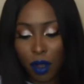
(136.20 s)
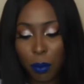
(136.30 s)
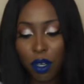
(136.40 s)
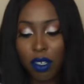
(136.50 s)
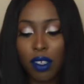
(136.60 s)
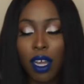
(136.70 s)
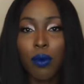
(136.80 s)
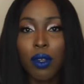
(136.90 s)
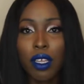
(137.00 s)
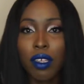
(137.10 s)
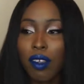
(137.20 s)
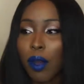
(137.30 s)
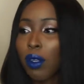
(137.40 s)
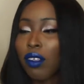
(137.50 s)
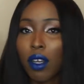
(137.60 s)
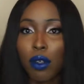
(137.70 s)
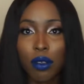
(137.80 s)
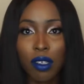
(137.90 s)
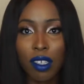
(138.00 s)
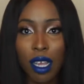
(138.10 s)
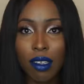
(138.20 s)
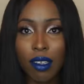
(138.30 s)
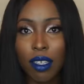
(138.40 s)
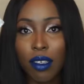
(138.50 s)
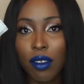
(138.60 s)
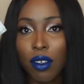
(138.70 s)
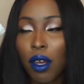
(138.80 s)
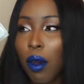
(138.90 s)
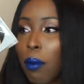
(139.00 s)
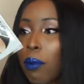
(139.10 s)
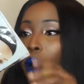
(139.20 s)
all i'm going to start with this i was also sent this um,